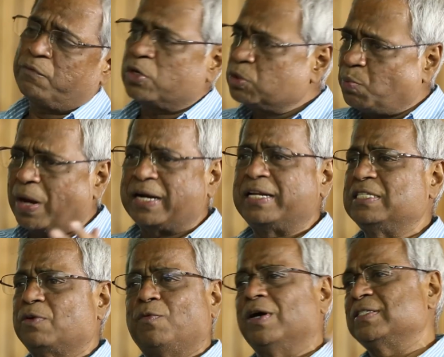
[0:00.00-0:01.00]
Of course, one
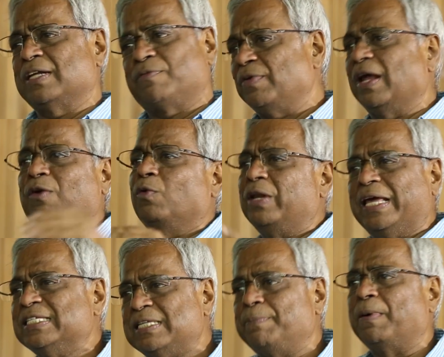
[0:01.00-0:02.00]
reason was that we had only
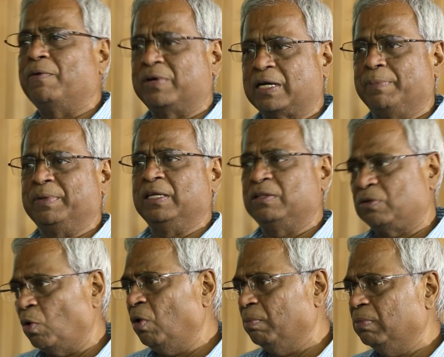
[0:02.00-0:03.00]
AC power coming in
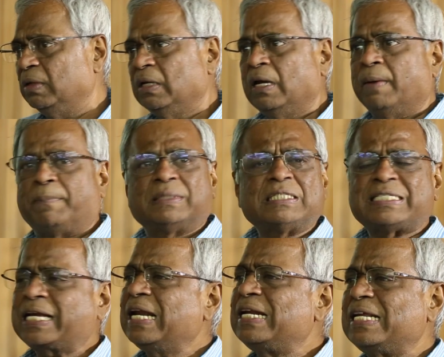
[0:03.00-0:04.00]
at home, but the
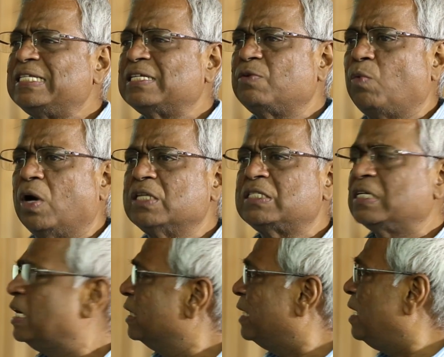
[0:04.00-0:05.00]
second reason was
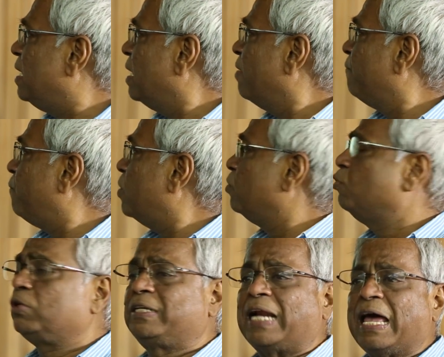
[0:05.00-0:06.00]
that for you
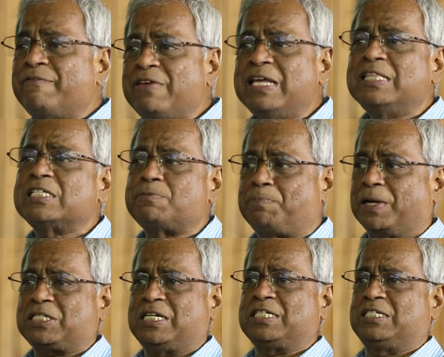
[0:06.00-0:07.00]
driving this
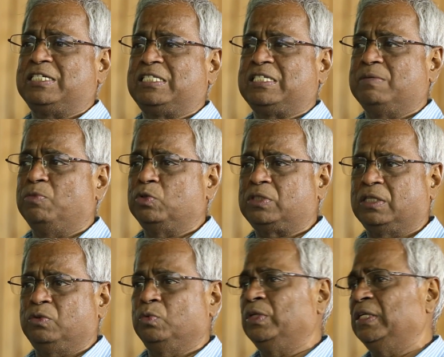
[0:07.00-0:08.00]
brushless DC motor, you